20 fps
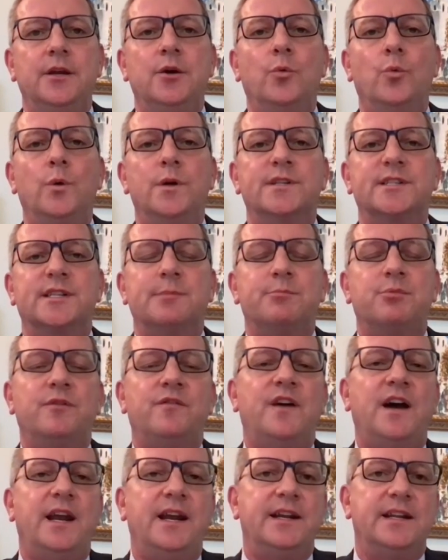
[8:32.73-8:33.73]
was to
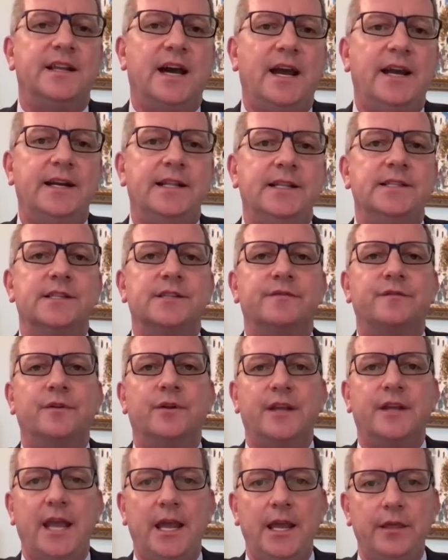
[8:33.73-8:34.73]
provide guidance for
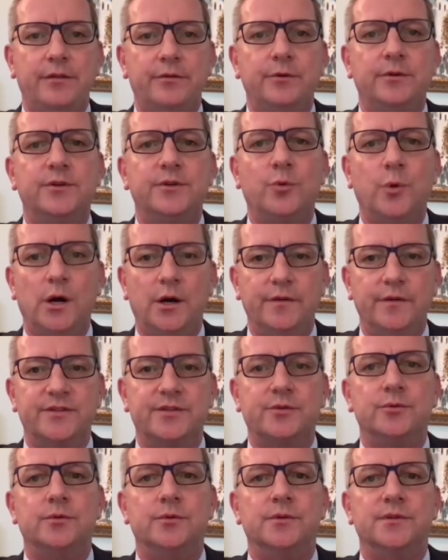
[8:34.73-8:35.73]
K-12
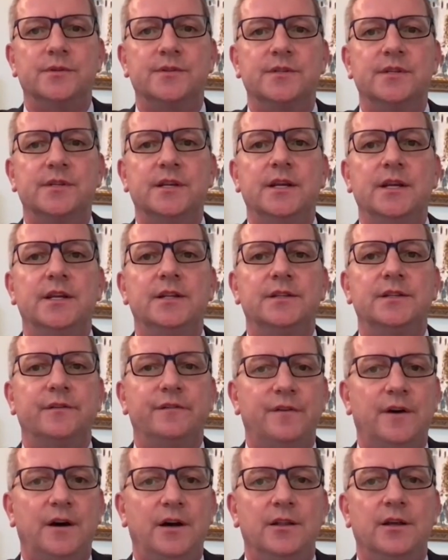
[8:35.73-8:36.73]
schools to
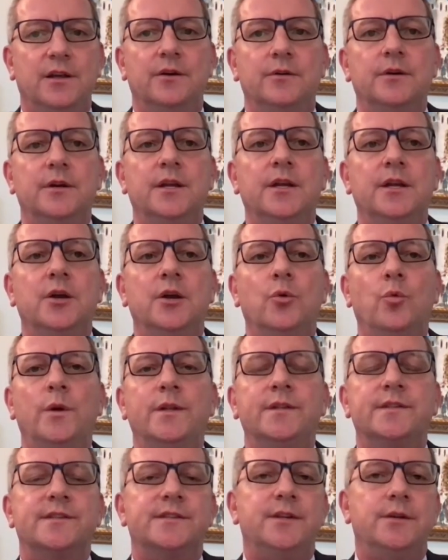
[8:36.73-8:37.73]
follow
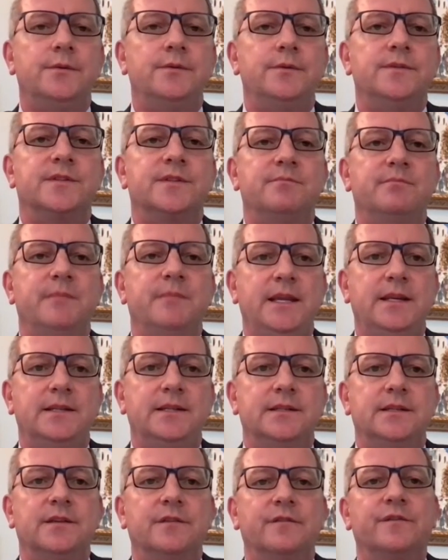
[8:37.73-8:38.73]
when students
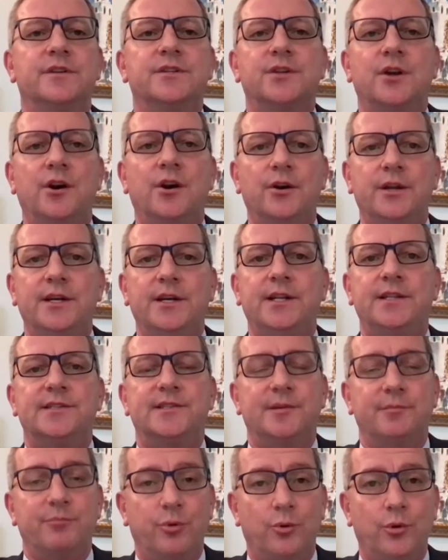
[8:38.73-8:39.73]
meet for targeted
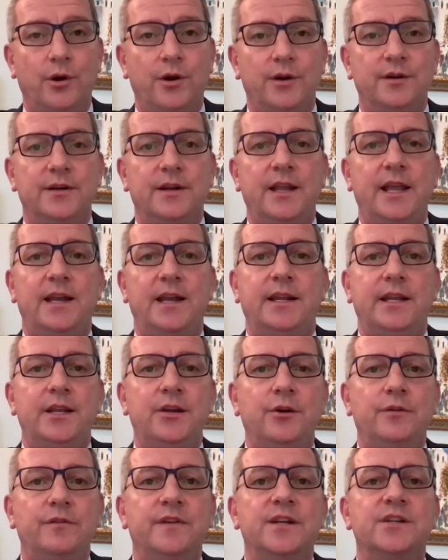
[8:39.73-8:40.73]
support and
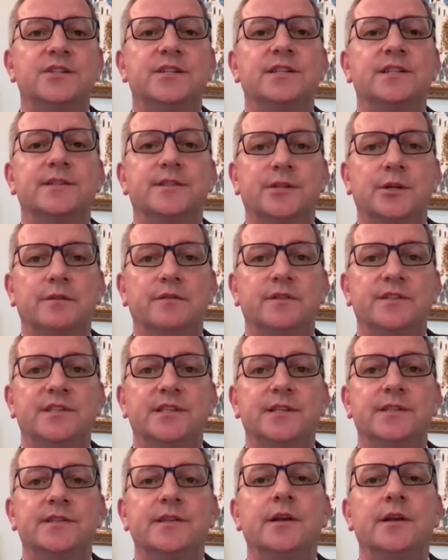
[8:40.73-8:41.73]
intervention services